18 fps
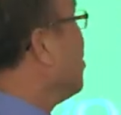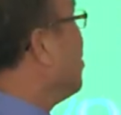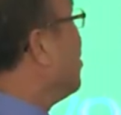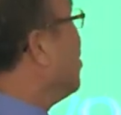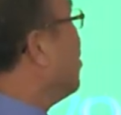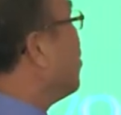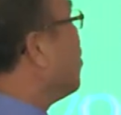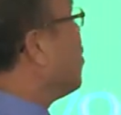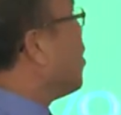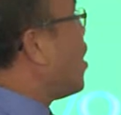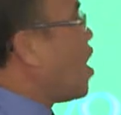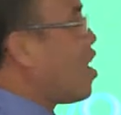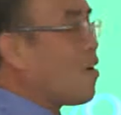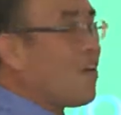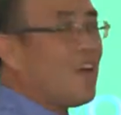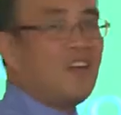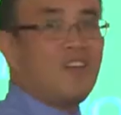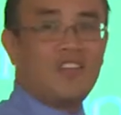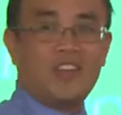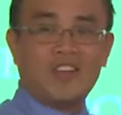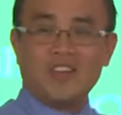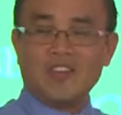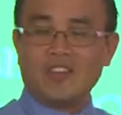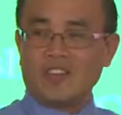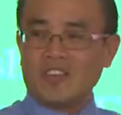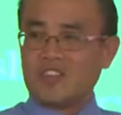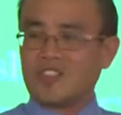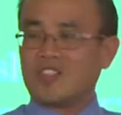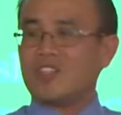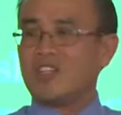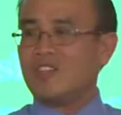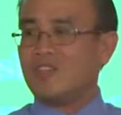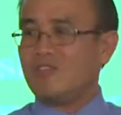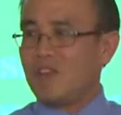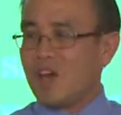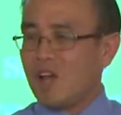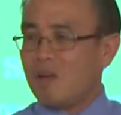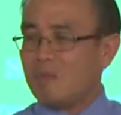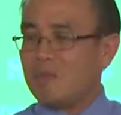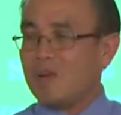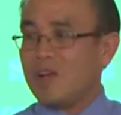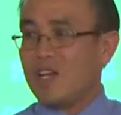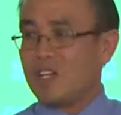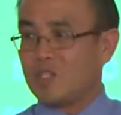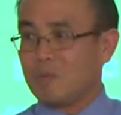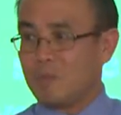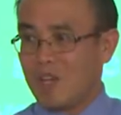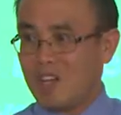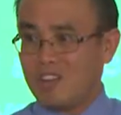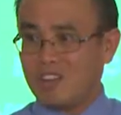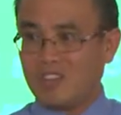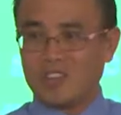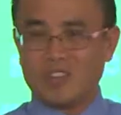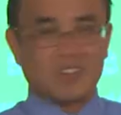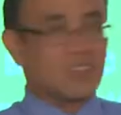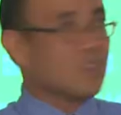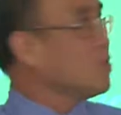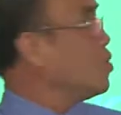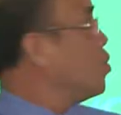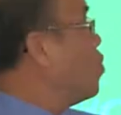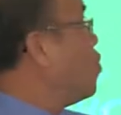R&D, research and development expenditures,